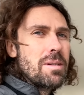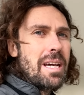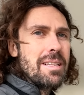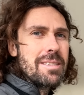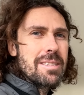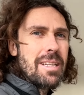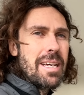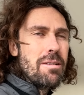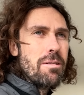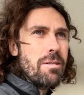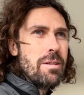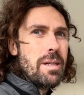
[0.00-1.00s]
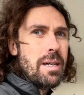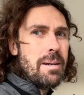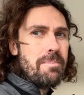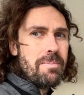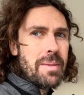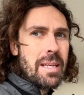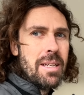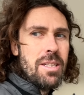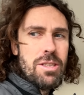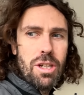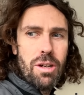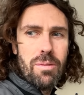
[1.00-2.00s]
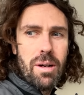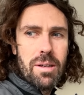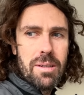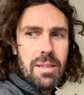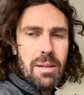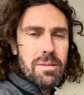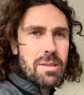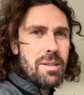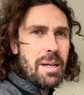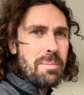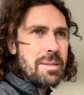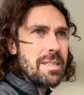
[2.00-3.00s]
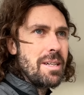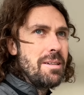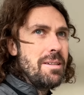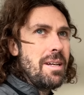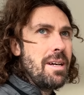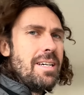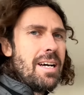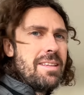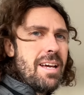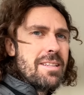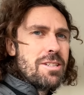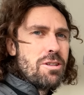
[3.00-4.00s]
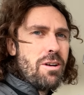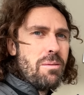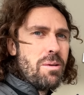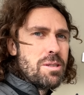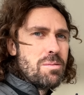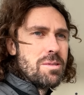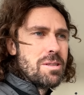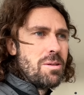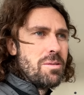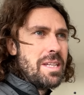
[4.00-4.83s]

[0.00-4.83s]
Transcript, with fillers: Kelly Slater on um, Joe Rogan. That was a good episode. And the other show I watched was called